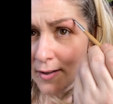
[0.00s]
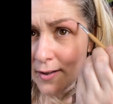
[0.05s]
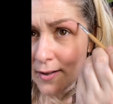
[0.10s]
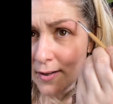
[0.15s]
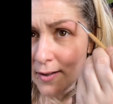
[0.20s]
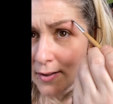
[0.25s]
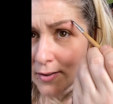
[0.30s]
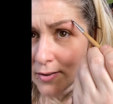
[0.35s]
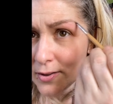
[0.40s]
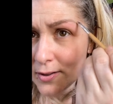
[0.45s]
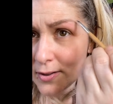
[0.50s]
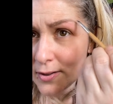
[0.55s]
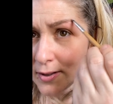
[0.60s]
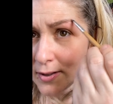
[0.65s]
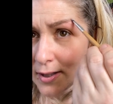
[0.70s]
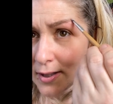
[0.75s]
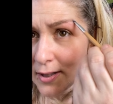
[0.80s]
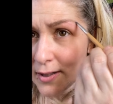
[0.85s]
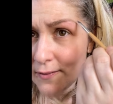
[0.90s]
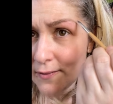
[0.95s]
and just
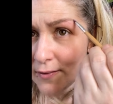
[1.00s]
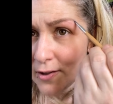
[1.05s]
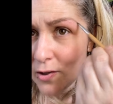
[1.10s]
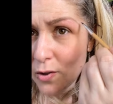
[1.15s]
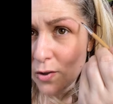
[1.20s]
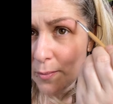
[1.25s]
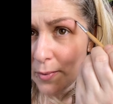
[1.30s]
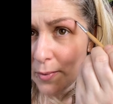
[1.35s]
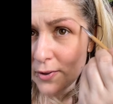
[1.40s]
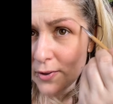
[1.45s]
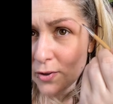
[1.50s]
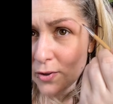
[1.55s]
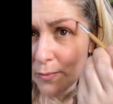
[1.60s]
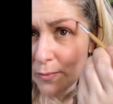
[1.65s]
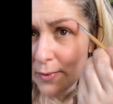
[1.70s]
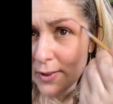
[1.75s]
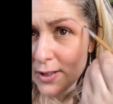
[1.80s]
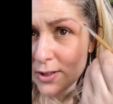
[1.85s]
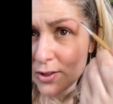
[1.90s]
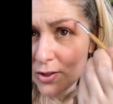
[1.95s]
kind of go up a little
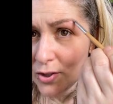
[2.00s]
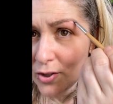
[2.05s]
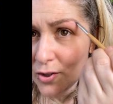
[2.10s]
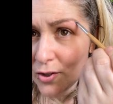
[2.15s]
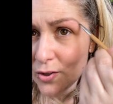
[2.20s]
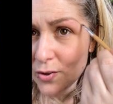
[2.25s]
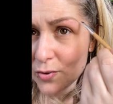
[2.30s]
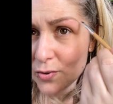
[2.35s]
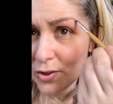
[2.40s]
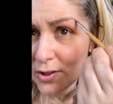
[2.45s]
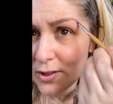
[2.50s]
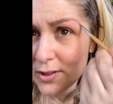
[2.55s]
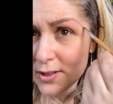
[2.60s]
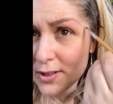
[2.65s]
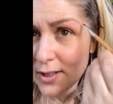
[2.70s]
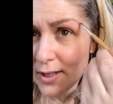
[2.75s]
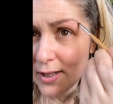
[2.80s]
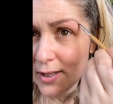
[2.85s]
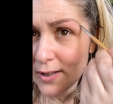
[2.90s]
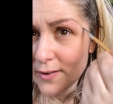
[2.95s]
bit too, just to
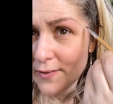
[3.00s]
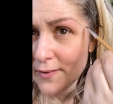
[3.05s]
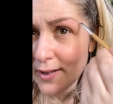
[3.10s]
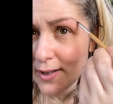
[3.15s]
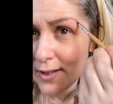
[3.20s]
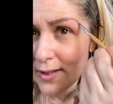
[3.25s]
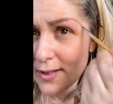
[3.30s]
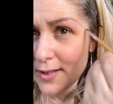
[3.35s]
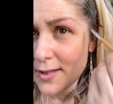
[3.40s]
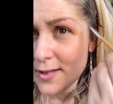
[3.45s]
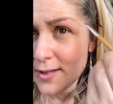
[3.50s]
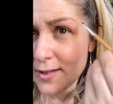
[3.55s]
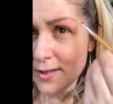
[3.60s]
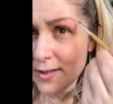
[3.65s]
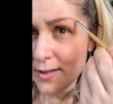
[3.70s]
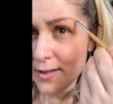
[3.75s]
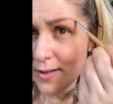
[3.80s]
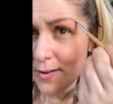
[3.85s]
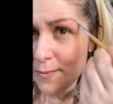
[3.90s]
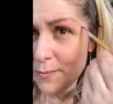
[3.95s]
kind of like
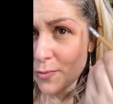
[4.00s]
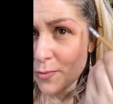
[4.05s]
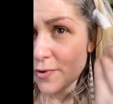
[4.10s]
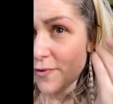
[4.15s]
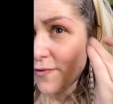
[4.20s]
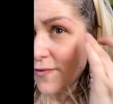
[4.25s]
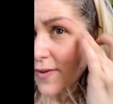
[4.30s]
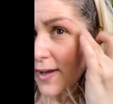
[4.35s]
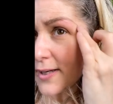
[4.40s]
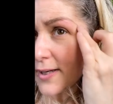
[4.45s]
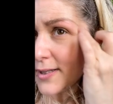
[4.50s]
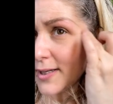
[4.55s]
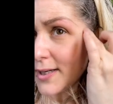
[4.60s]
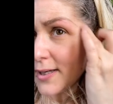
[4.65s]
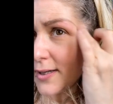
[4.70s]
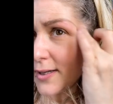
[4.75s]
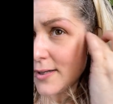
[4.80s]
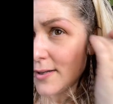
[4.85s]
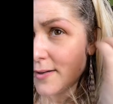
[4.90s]
perfect it.